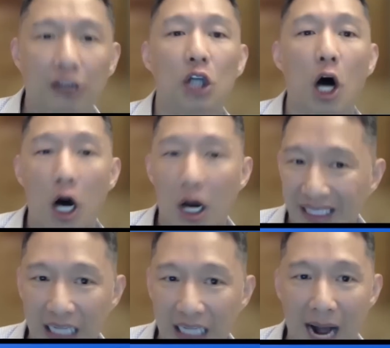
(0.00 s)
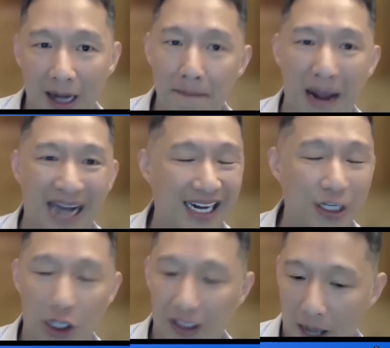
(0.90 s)
So all in our combined
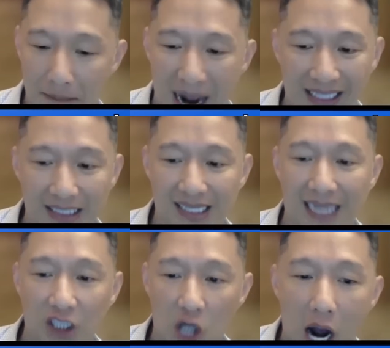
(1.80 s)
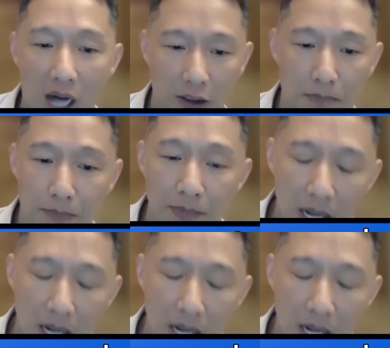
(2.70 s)
is like the auto